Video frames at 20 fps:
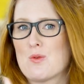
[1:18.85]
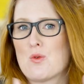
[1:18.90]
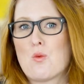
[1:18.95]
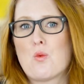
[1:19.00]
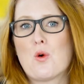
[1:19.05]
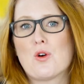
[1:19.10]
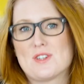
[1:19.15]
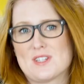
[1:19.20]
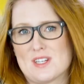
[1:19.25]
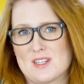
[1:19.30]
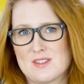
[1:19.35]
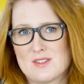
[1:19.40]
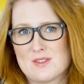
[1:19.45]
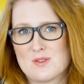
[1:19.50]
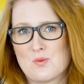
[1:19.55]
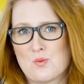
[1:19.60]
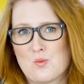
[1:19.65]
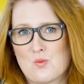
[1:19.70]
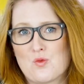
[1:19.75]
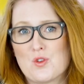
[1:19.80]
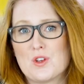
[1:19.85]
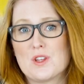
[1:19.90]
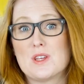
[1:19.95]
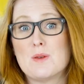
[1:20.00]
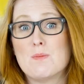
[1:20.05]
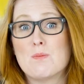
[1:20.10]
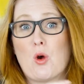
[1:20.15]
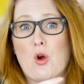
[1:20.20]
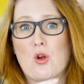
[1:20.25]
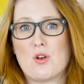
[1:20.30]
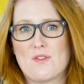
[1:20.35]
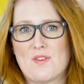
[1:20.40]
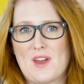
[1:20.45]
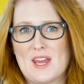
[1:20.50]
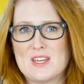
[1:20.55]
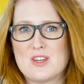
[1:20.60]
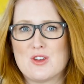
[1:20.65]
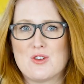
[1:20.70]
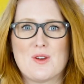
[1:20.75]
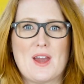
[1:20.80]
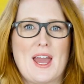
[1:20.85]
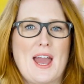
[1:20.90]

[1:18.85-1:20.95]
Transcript: well, what does really motivate you?